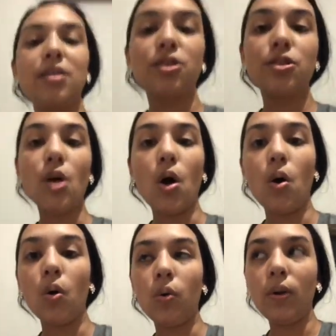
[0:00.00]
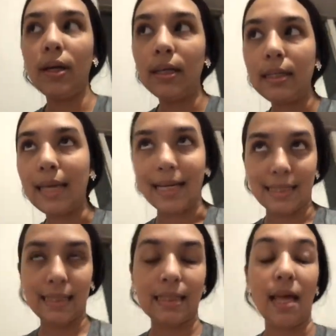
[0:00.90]
So,
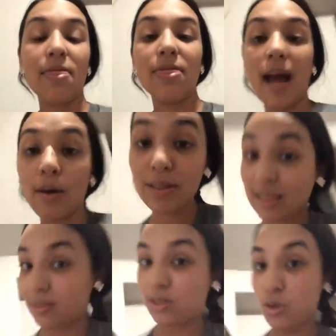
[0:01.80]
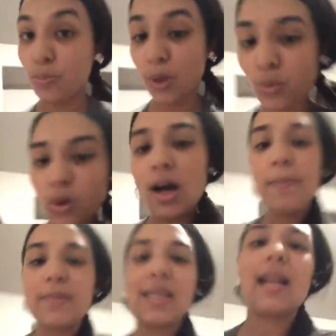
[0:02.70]
yes, that was a super cool
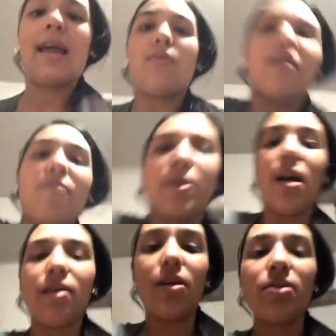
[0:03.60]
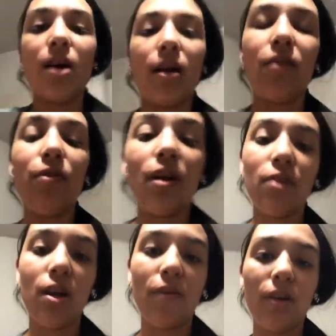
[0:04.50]
update. I know I've been on here and talking
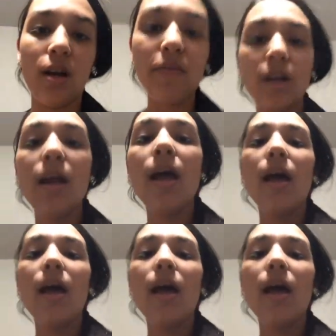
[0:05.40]
forever, never, never.